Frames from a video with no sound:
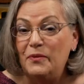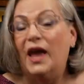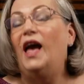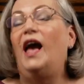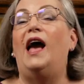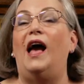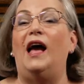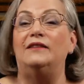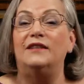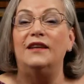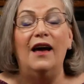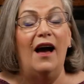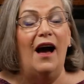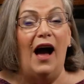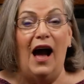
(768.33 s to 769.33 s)
And
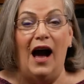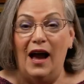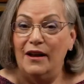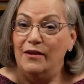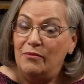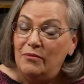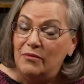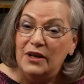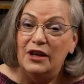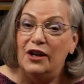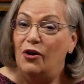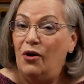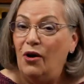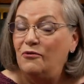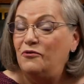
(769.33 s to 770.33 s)
I, you know,
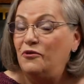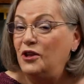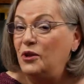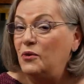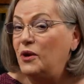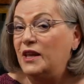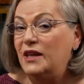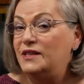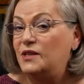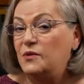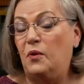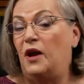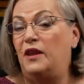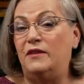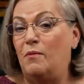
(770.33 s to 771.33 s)
hopefully we can
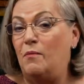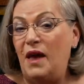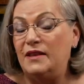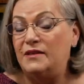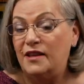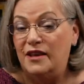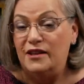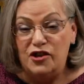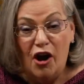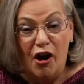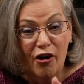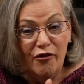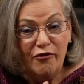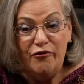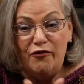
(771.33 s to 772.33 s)
spread the message
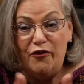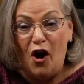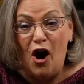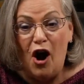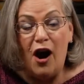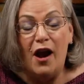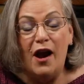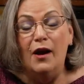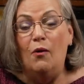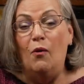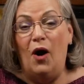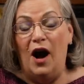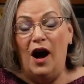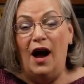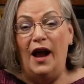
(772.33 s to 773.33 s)
far and
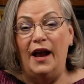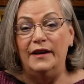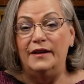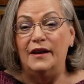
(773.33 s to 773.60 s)
wide.